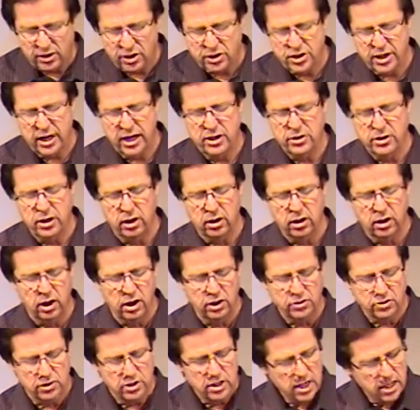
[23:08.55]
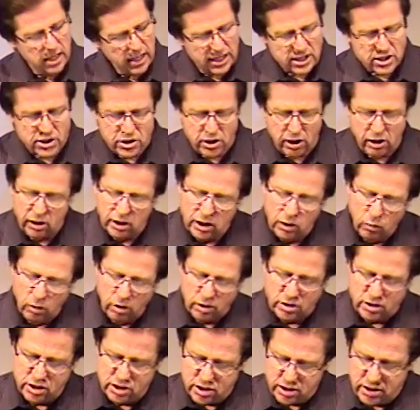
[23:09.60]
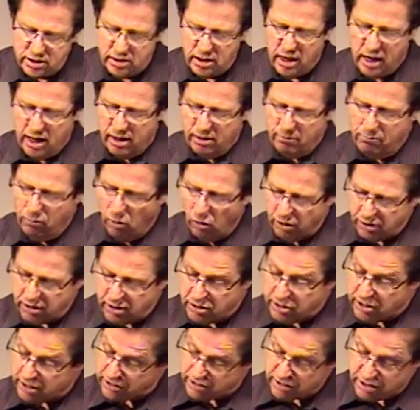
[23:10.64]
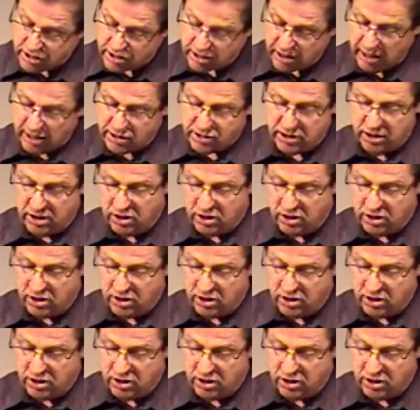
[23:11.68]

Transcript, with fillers: to change our culture? That's certainly worth dis- more than just discussion.